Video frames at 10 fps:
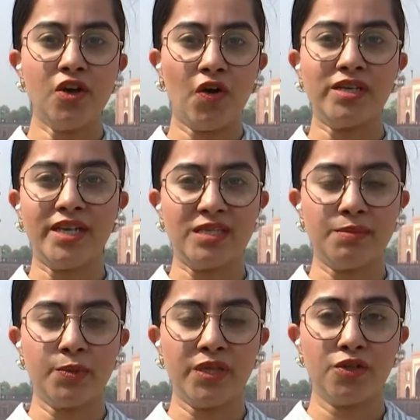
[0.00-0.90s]
contest
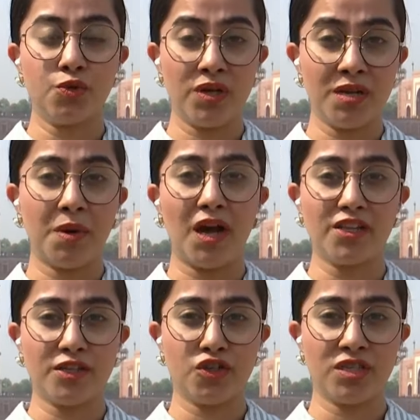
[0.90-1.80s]
between the ruling
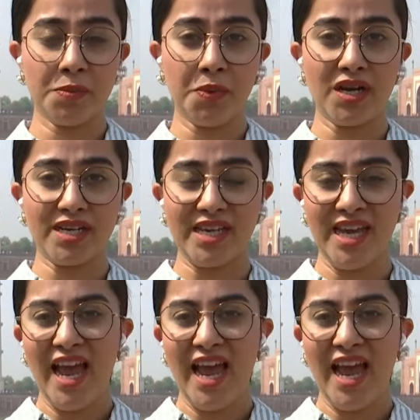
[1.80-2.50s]
Bharatiya Janata Party